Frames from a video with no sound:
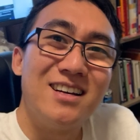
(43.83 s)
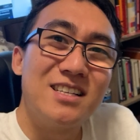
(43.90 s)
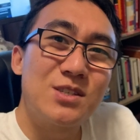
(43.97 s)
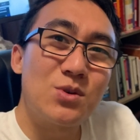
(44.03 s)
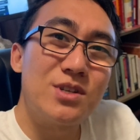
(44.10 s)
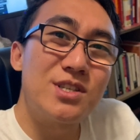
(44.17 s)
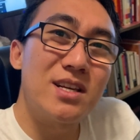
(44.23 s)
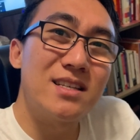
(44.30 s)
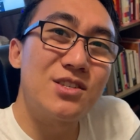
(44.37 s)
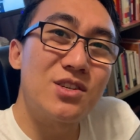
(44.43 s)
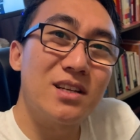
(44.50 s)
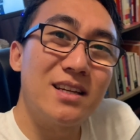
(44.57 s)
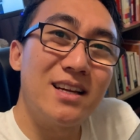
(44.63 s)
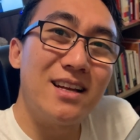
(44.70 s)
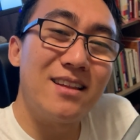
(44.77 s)
So
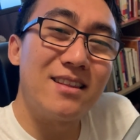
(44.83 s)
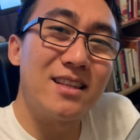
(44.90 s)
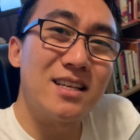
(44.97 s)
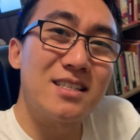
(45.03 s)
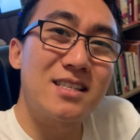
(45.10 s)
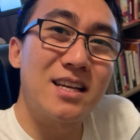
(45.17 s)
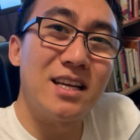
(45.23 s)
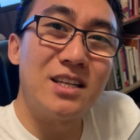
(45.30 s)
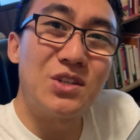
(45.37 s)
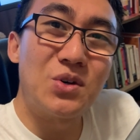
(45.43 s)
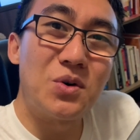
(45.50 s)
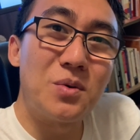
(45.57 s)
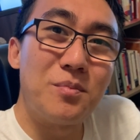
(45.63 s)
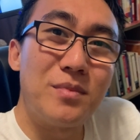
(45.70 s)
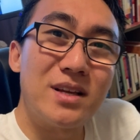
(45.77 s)
essentially, this
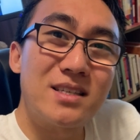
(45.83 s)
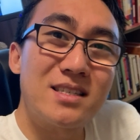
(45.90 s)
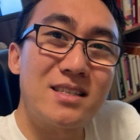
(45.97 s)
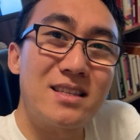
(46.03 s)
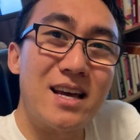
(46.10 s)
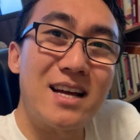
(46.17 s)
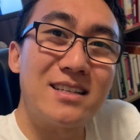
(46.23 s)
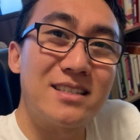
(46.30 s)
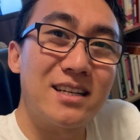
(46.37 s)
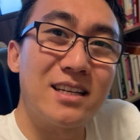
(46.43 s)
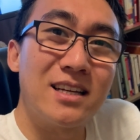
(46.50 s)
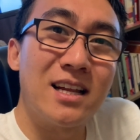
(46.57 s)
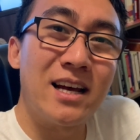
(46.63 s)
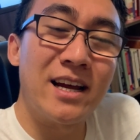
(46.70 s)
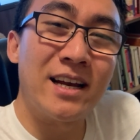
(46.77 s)
Kindle missed that
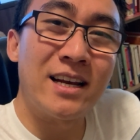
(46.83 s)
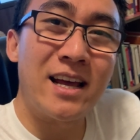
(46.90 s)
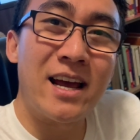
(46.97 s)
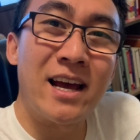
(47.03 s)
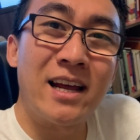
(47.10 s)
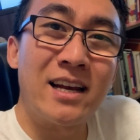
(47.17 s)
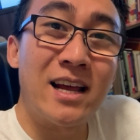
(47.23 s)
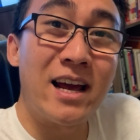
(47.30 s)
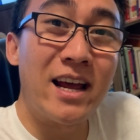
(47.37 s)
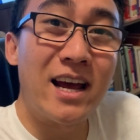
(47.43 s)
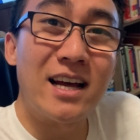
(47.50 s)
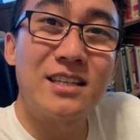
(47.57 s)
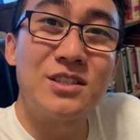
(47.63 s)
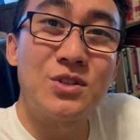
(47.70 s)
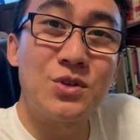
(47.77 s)
deadline and I
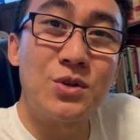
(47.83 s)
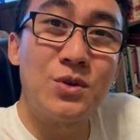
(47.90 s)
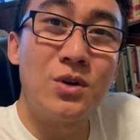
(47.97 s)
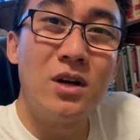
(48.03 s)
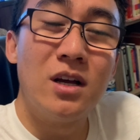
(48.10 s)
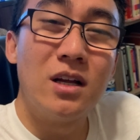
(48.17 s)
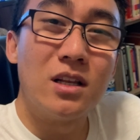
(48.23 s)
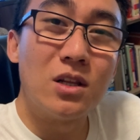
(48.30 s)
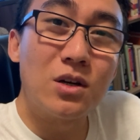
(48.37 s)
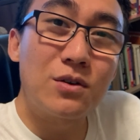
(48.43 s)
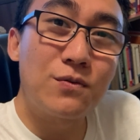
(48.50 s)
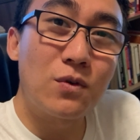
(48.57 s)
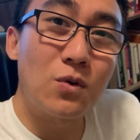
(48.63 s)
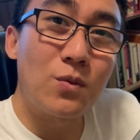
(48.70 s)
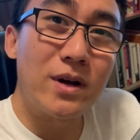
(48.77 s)
had to look
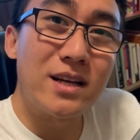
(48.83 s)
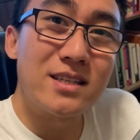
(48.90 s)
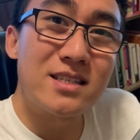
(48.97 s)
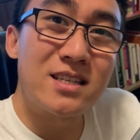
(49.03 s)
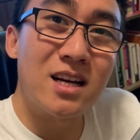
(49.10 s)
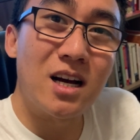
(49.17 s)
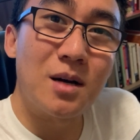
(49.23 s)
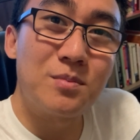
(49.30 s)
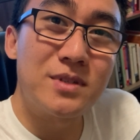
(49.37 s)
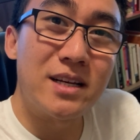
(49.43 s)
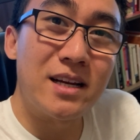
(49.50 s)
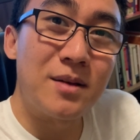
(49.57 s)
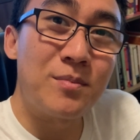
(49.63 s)
for ways to update it